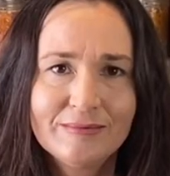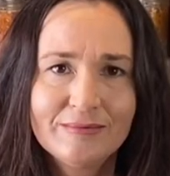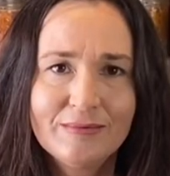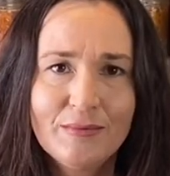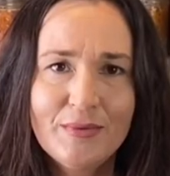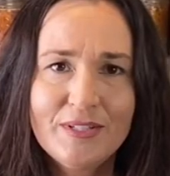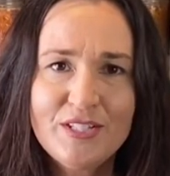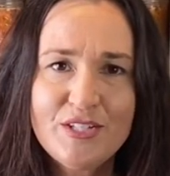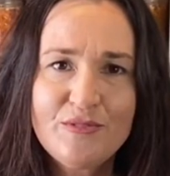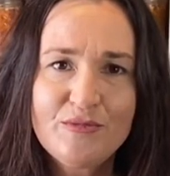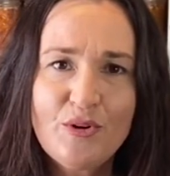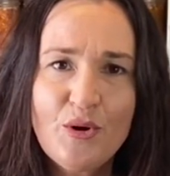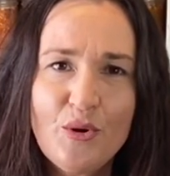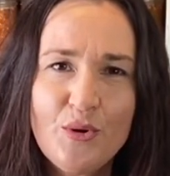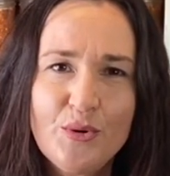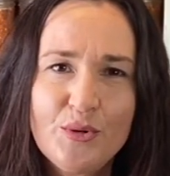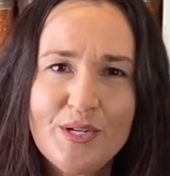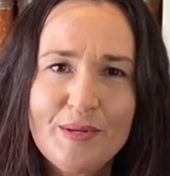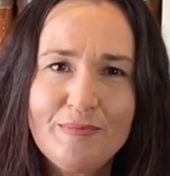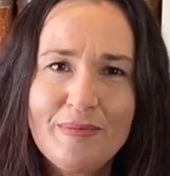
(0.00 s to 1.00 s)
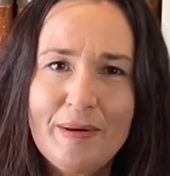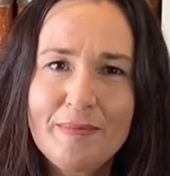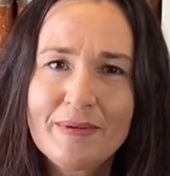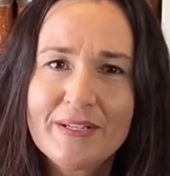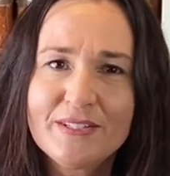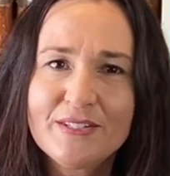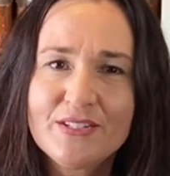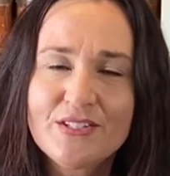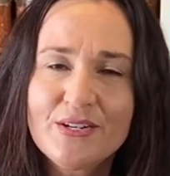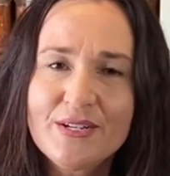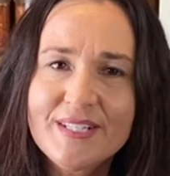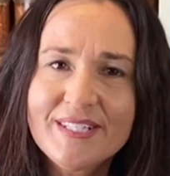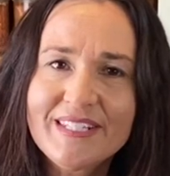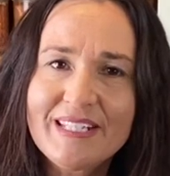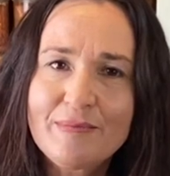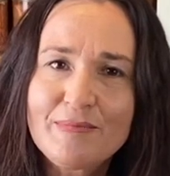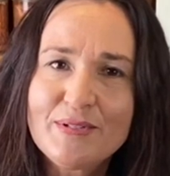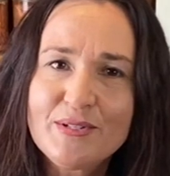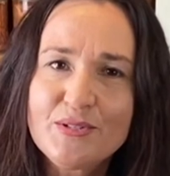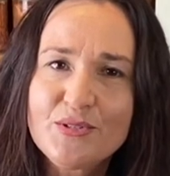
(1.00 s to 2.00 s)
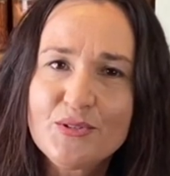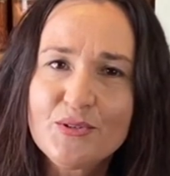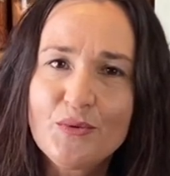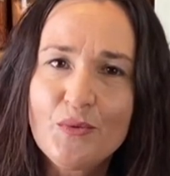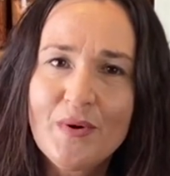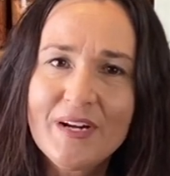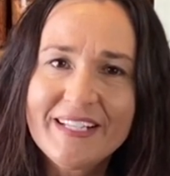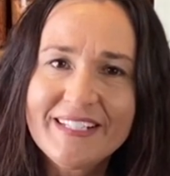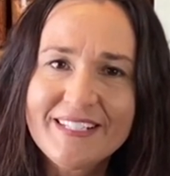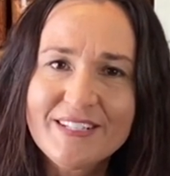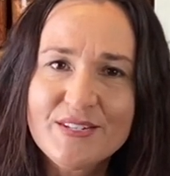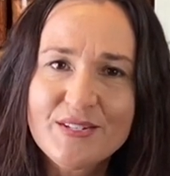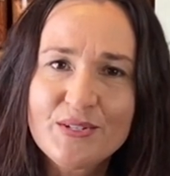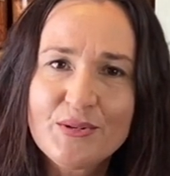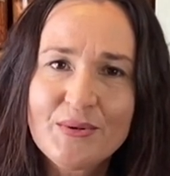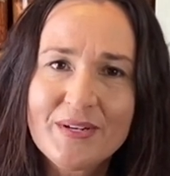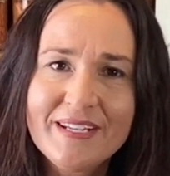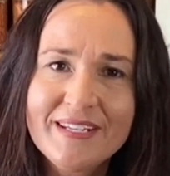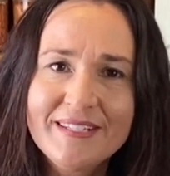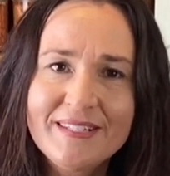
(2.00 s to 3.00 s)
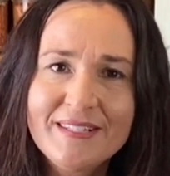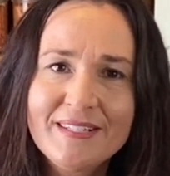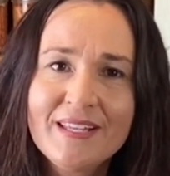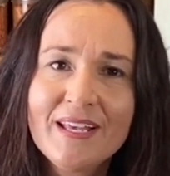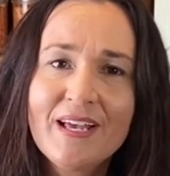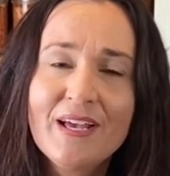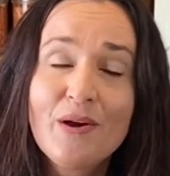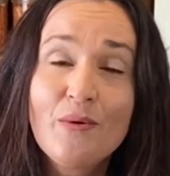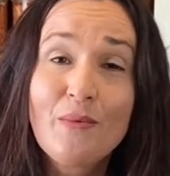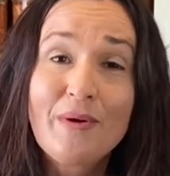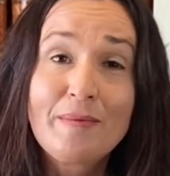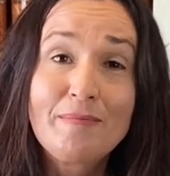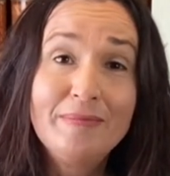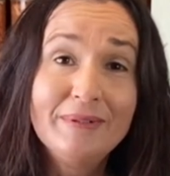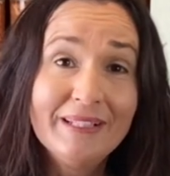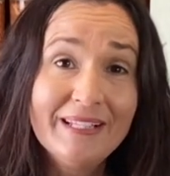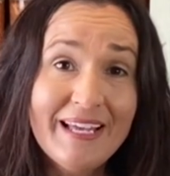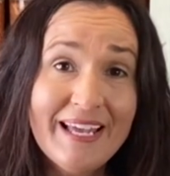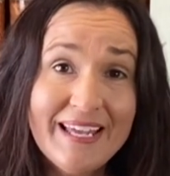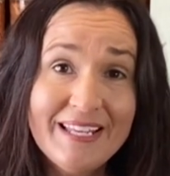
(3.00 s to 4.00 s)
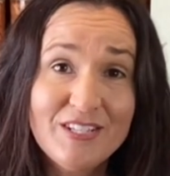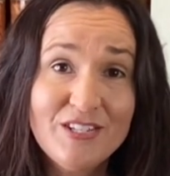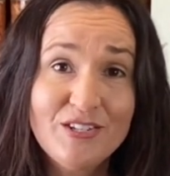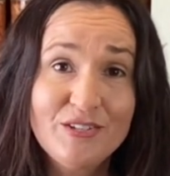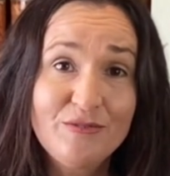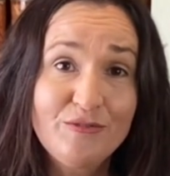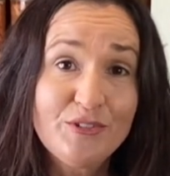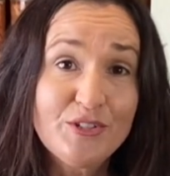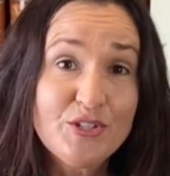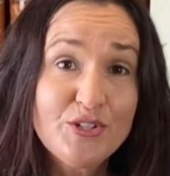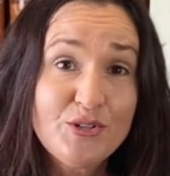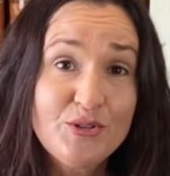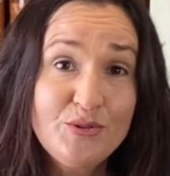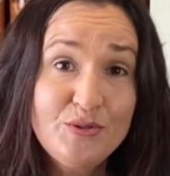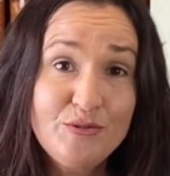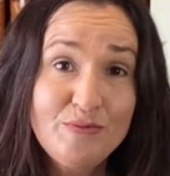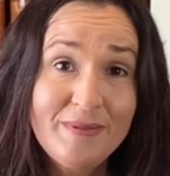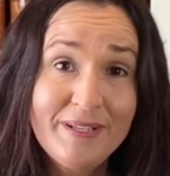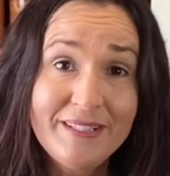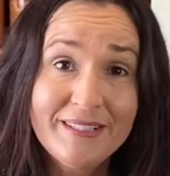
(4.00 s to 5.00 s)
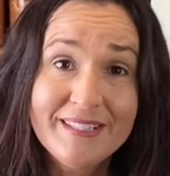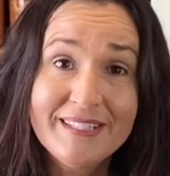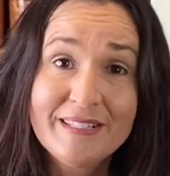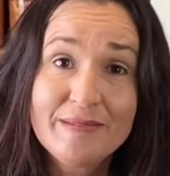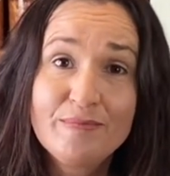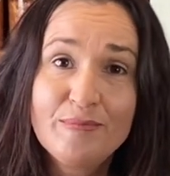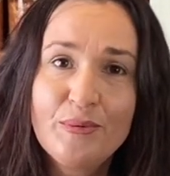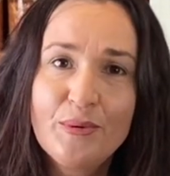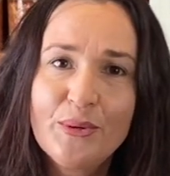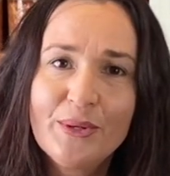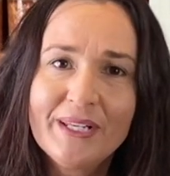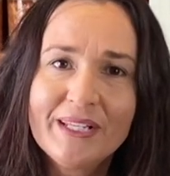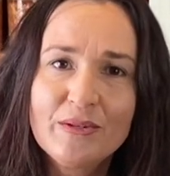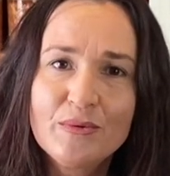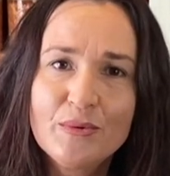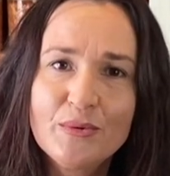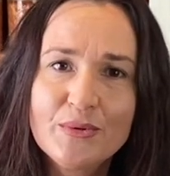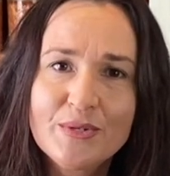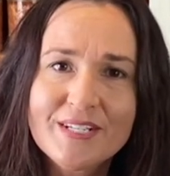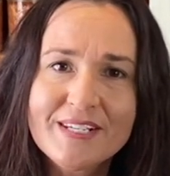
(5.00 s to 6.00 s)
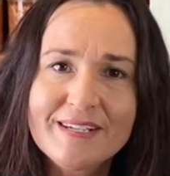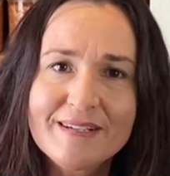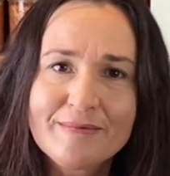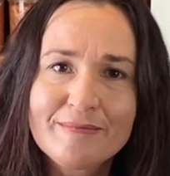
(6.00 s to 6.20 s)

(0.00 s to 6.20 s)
Once you've got all your pumpkin diced up into the 1-inch squares, we blanch it for 2 minutes in boiling water.